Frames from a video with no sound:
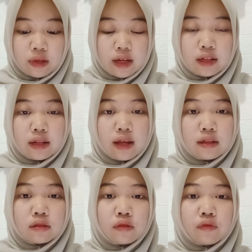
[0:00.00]
And
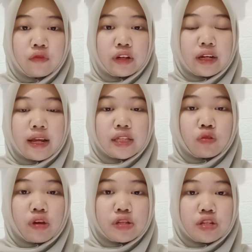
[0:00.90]
then for the
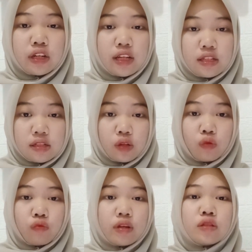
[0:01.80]
next question is,
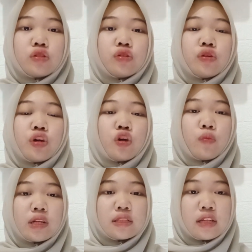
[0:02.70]
what do
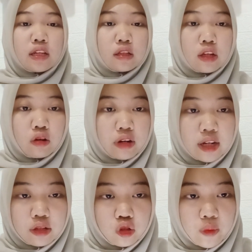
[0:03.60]
humans need in
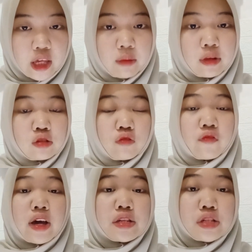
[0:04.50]
order to be able to
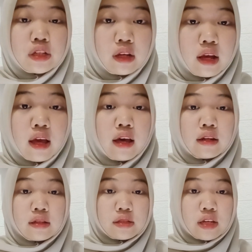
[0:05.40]
function?
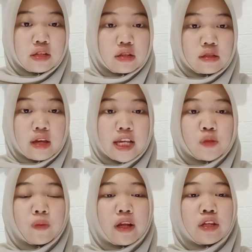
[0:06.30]
The stages.
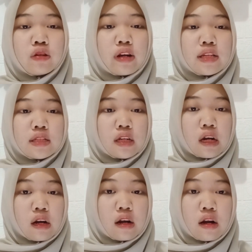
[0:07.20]
Explain your answer.